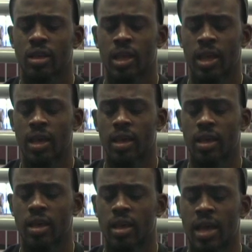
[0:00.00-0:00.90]
And I
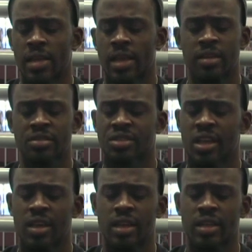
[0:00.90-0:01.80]
I didn't
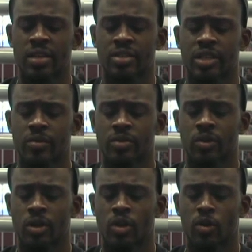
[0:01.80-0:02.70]
understand. I didn't understand what was
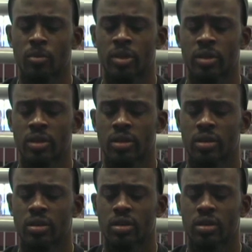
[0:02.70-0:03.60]
going on with me.
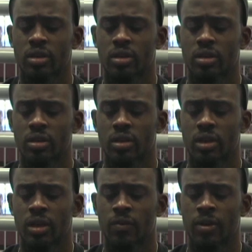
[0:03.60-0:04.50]

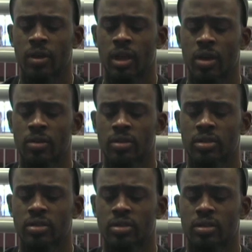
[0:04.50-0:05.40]
I felt
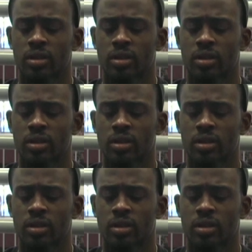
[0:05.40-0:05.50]
lost.